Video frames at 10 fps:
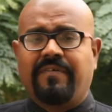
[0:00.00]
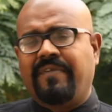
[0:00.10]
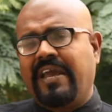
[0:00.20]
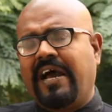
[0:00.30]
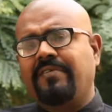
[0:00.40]

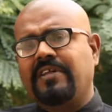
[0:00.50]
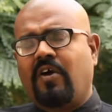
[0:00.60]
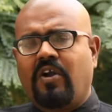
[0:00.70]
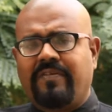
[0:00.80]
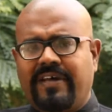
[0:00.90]
we have the
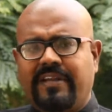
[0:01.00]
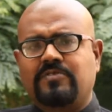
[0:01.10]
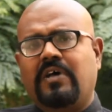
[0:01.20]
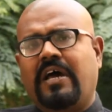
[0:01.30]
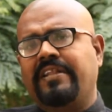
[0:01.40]
hardware
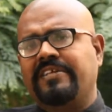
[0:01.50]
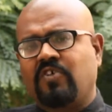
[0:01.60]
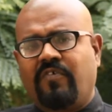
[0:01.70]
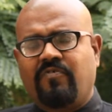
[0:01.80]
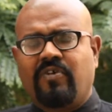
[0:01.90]
and the
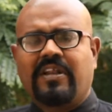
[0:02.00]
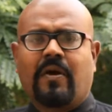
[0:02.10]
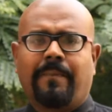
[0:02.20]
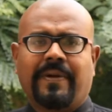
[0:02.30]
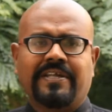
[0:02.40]
software
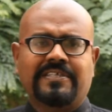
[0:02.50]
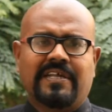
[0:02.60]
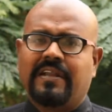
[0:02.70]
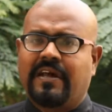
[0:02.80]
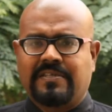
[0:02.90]

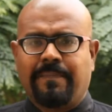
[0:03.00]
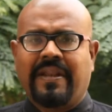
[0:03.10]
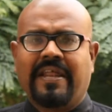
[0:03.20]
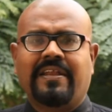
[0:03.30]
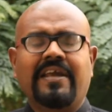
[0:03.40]
competition
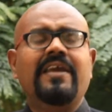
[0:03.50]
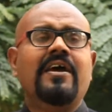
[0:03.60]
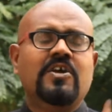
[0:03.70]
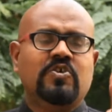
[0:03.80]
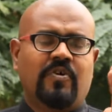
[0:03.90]
separately.
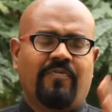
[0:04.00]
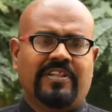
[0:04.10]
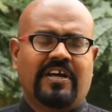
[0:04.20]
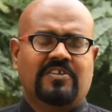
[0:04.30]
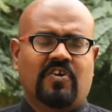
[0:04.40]
So for
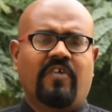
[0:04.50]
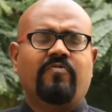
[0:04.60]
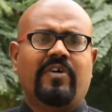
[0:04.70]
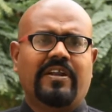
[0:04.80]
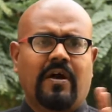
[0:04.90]
the
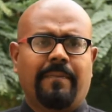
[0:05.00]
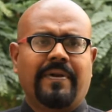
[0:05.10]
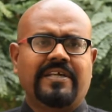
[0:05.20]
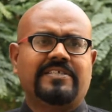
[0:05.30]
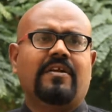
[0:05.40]
software
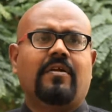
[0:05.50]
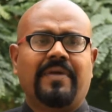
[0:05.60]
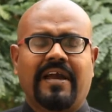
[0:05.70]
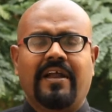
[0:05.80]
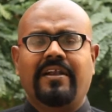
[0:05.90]
competition, it will
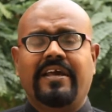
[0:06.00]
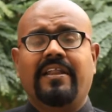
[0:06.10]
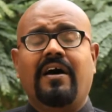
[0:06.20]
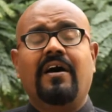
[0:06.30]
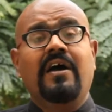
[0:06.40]
be held in
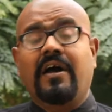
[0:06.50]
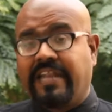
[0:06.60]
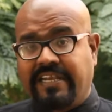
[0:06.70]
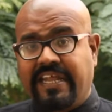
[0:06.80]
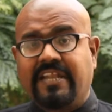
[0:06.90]

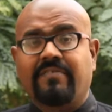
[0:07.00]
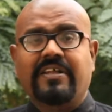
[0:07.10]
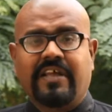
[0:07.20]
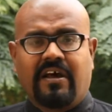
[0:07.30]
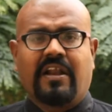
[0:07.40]
tentatively
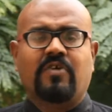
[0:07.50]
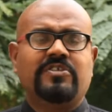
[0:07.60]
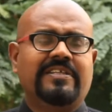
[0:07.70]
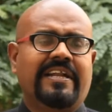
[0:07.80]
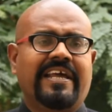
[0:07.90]
they are
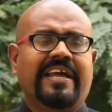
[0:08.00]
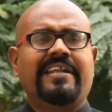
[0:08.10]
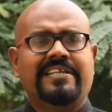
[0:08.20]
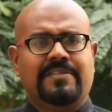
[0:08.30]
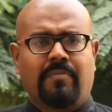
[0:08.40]
announcing the date,
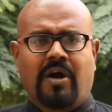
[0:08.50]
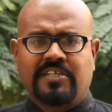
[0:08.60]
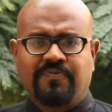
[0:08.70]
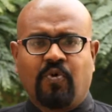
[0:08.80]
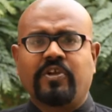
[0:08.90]
that is
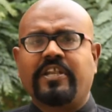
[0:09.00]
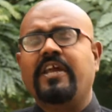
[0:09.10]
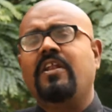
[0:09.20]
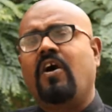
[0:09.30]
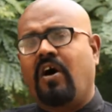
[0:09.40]
March
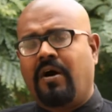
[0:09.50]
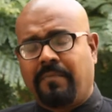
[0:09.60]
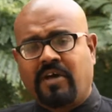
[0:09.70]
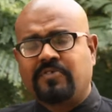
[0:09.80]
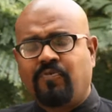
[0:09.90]
14
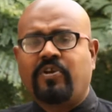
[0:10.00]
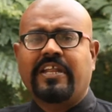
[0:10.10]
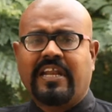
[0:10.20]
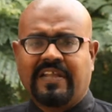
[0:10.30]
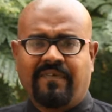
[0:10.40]

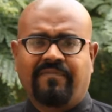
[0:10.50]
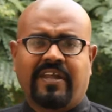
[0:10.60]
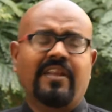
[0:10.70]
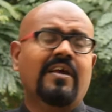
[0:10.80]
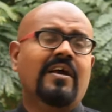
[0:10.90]
and the 15th.